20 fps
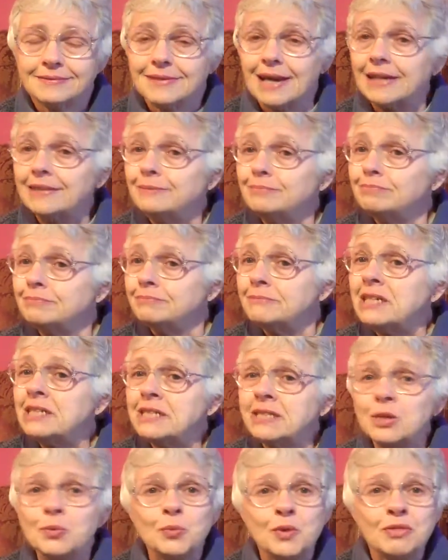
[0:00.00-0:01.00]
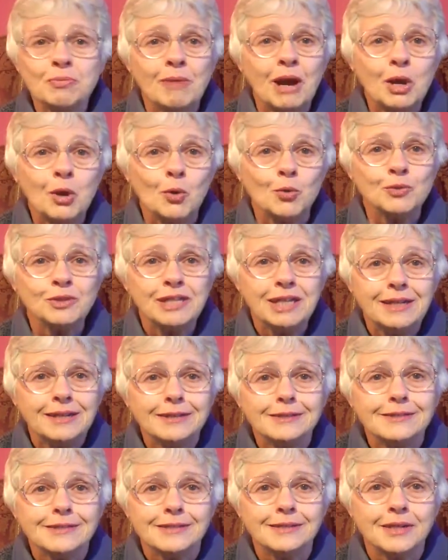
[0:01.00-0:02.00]
I missed it with my own
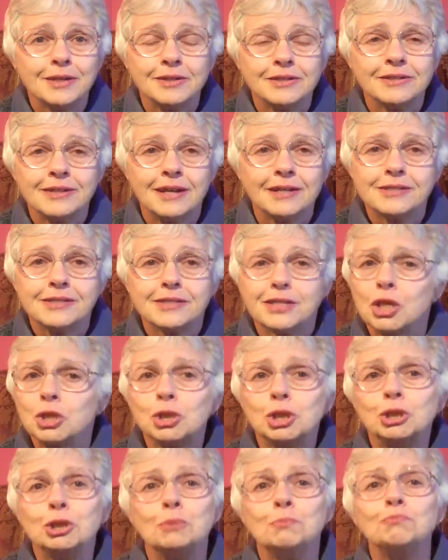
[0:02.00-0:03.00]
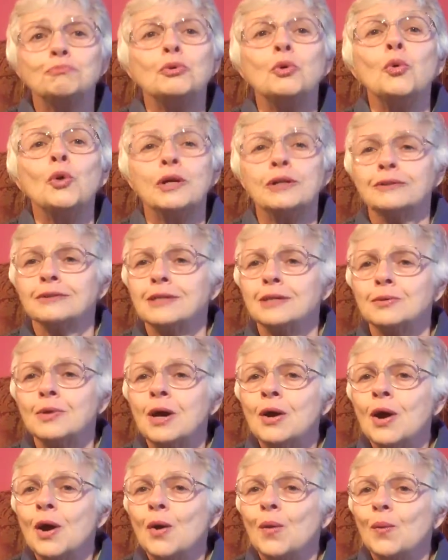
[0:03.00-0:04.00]
kids, and it, it's such an important and
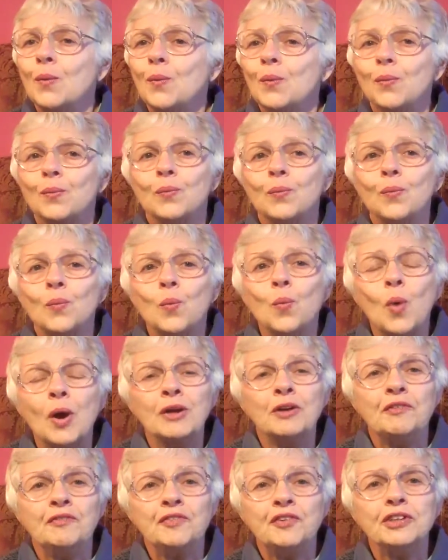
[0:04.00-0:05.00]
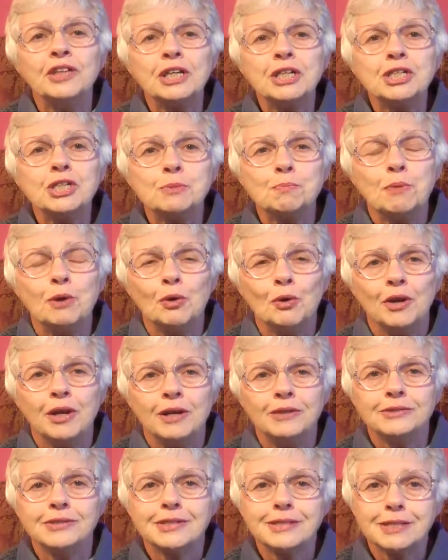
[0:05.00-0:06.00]
wonderful
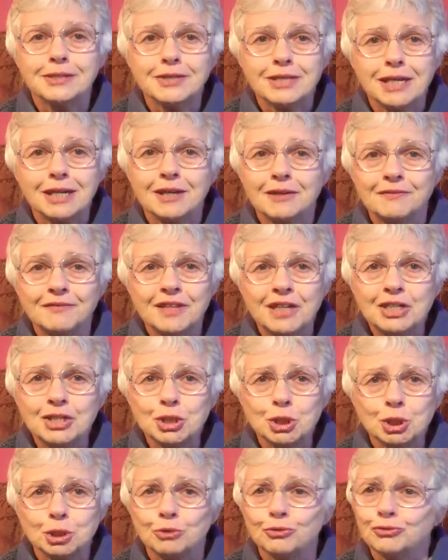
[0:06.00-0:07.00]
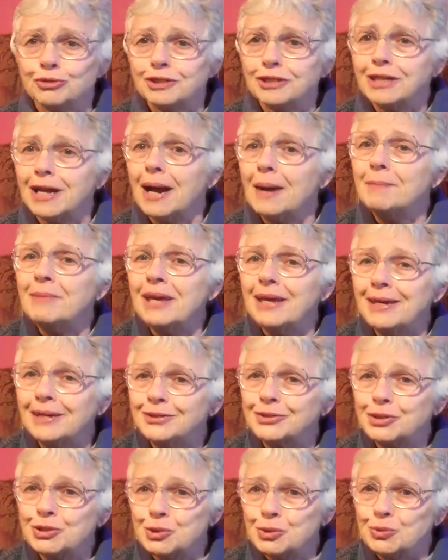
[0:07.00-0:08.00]
experience to think of these children coming
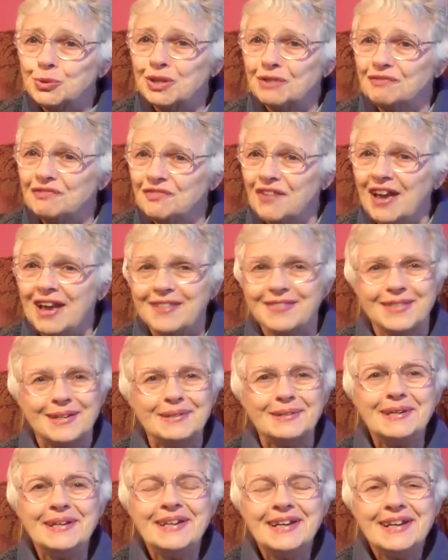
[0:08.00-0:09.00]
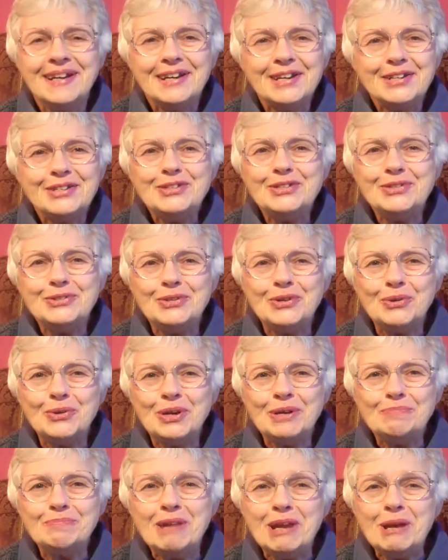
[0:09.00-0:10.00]
into the faith and, you
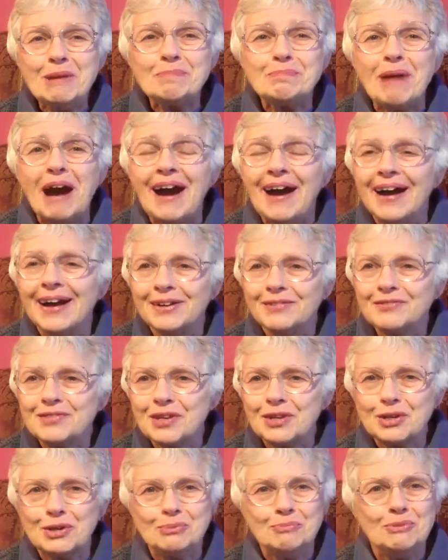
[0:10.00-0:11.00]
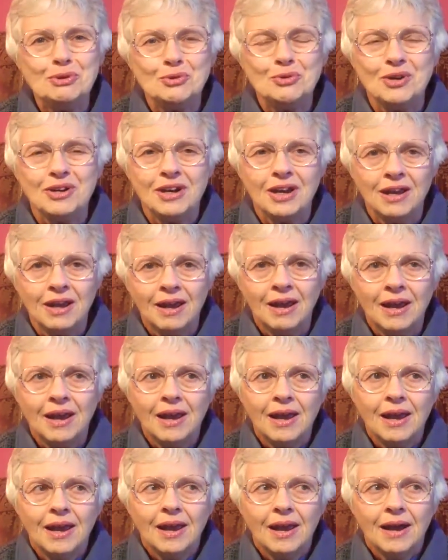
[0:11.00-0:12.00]
know, and being part of the community.
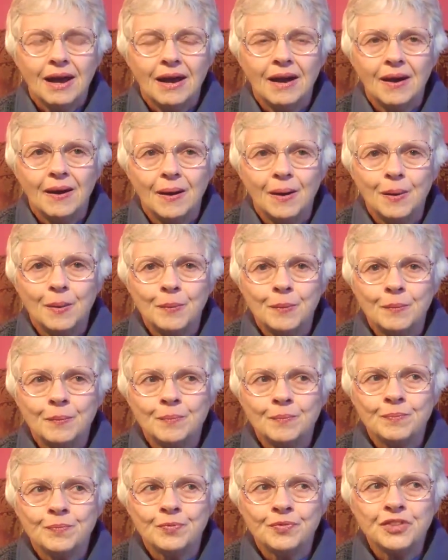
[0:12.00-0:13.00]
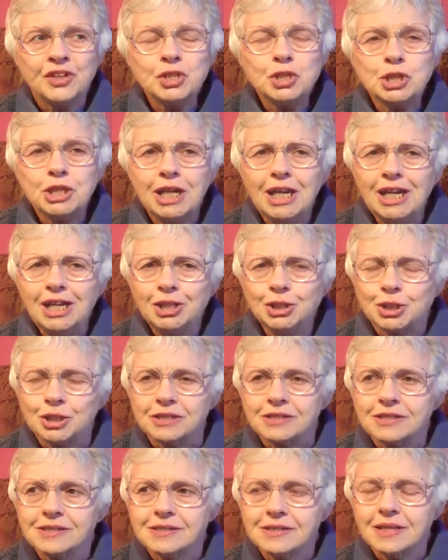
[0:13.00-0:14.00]
Um, the
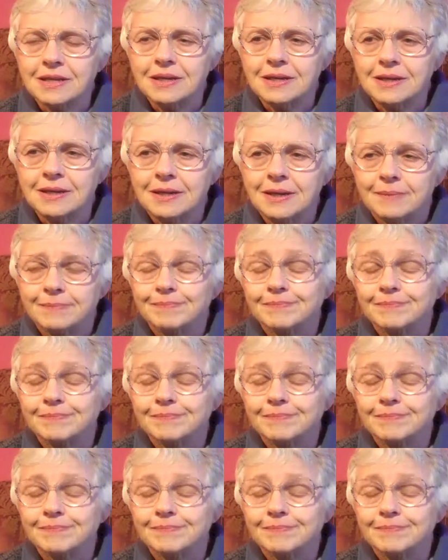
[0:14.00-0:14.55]
changes, the